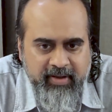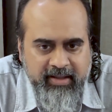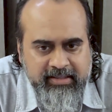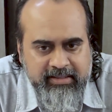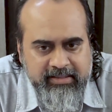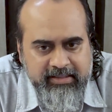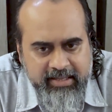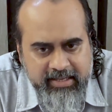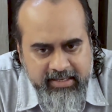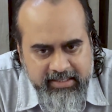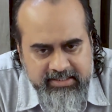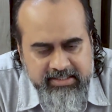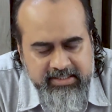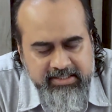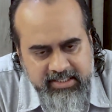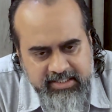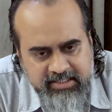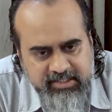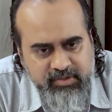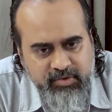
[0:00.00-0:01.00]
When there
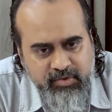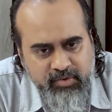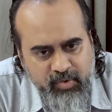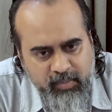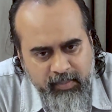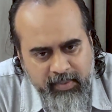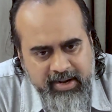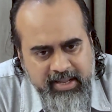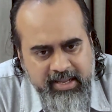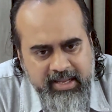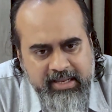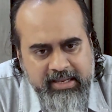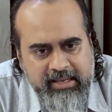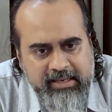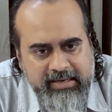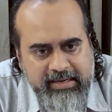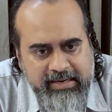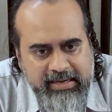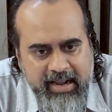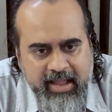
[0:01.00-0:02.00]
is just nobody
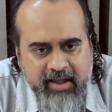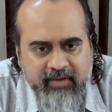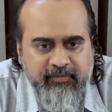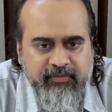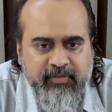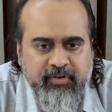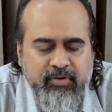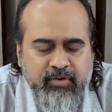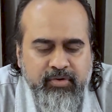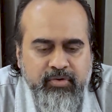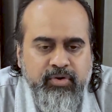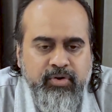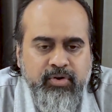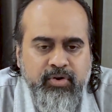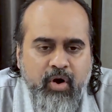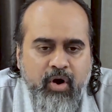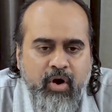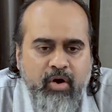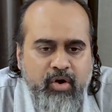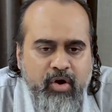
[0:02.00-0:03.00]
left to
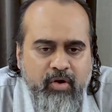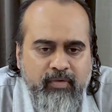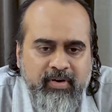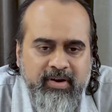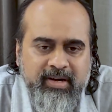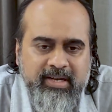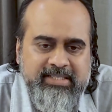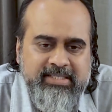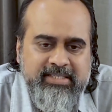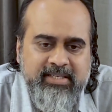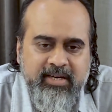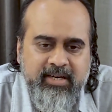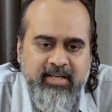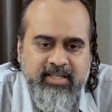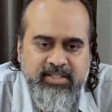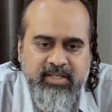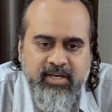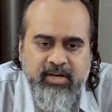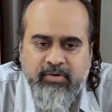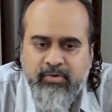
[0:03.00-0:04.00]
talk of a
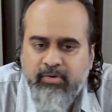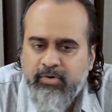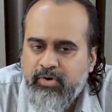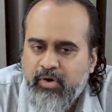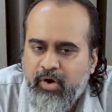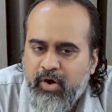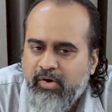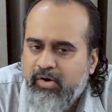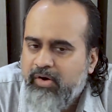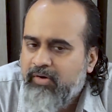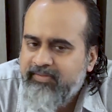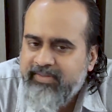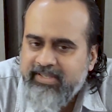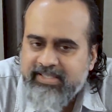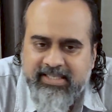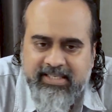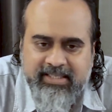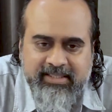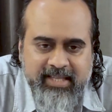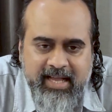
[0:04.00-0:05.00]
destination, to talk of
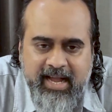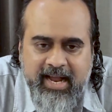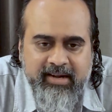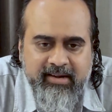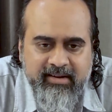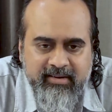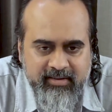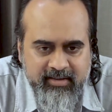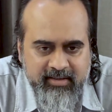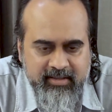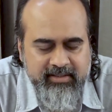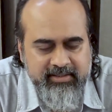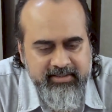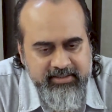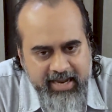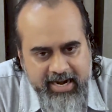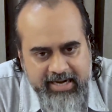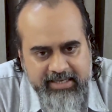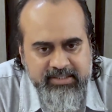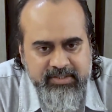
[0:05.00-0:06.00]
this and that.
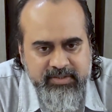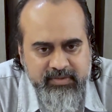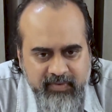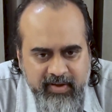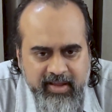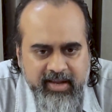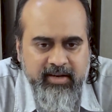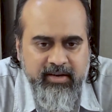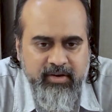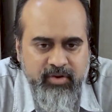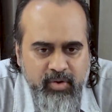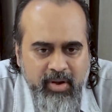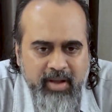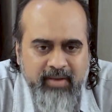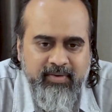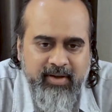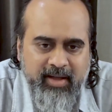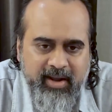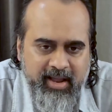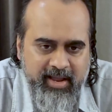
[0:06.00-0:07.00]
That's when you
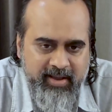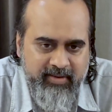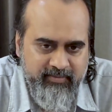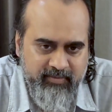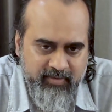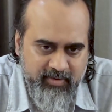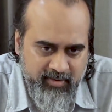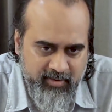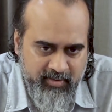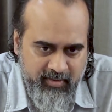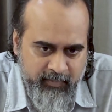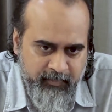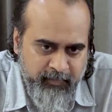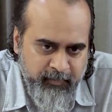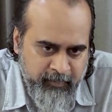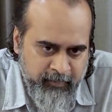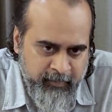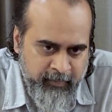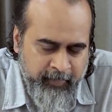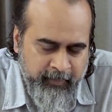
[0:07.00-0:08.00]
have arrived.
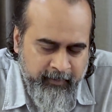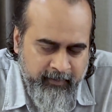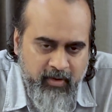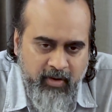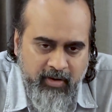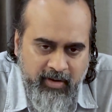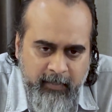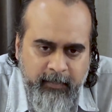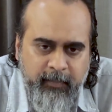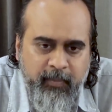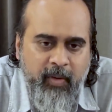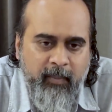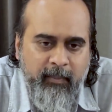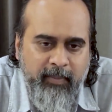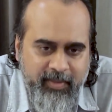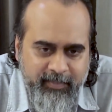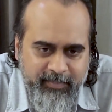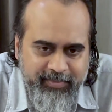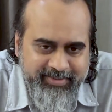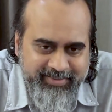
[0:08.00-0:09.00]
The only
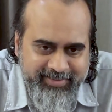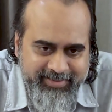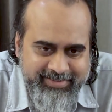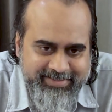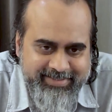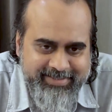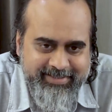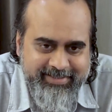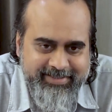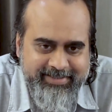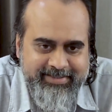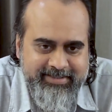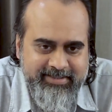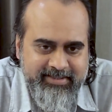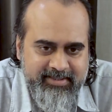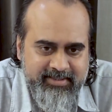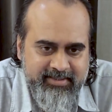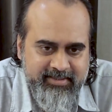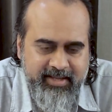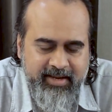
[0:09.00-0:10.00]
problem in this is
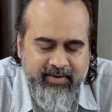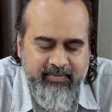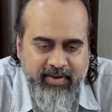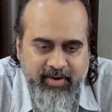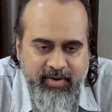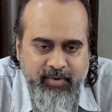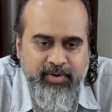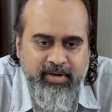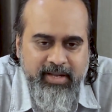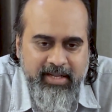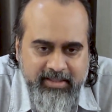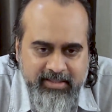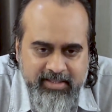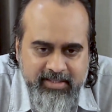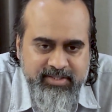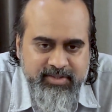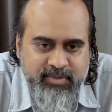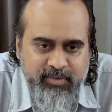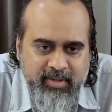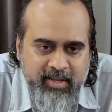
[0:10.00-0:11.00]
that when you tell
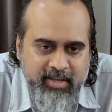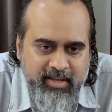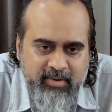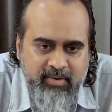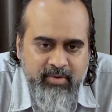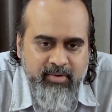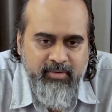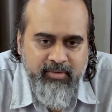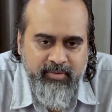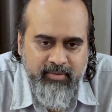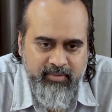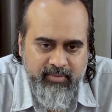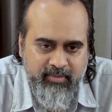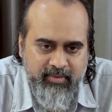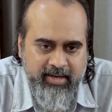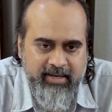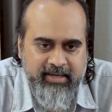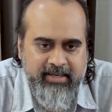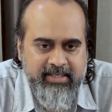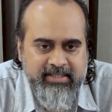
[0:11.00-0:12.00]
this to the ego,
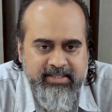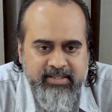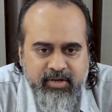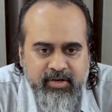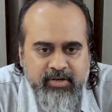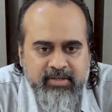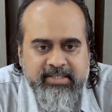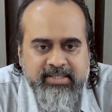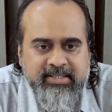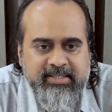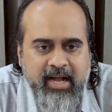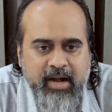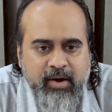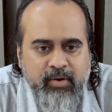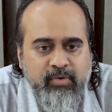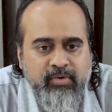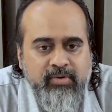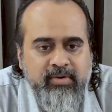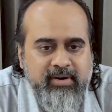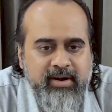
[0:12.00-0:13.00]
it does not
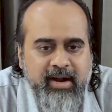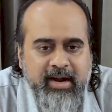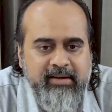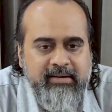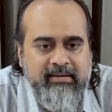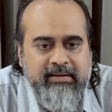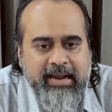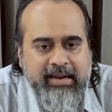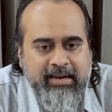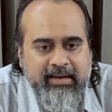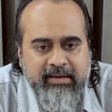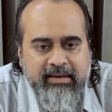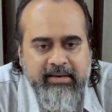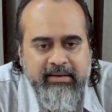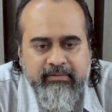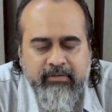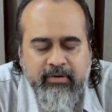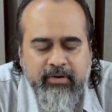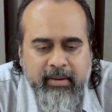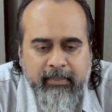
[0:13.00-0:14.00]
sound
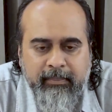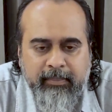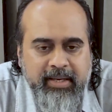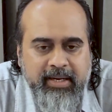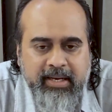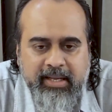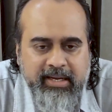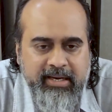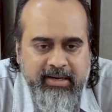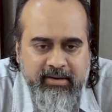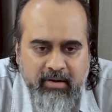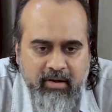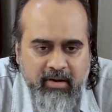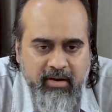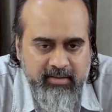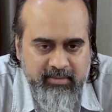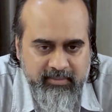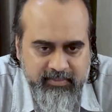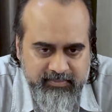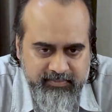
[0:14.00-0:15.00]
attractive or appealing at
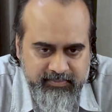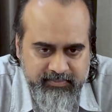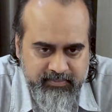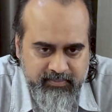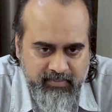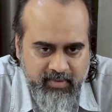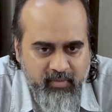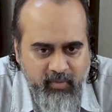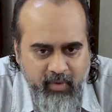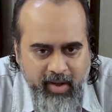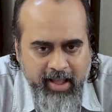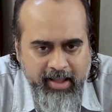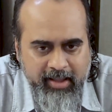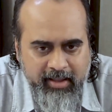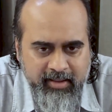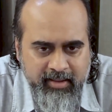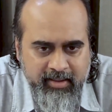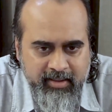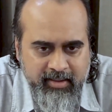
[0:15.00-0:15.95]
all. Why?